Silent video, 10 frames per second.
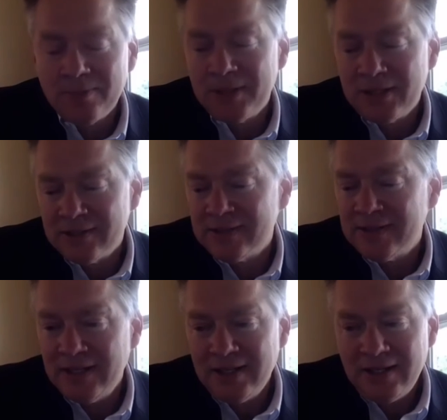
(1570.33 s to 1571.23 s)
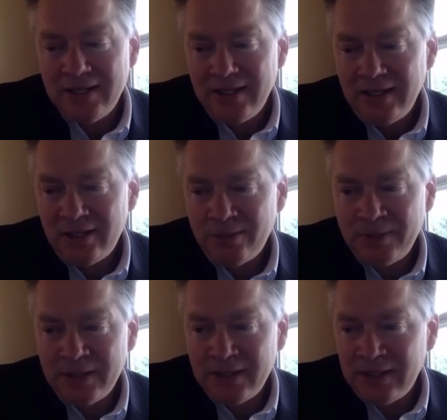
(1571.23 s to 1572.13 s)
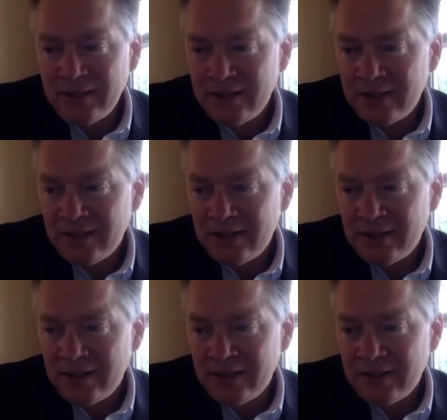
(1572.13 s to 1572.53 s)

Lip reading: because it'll be,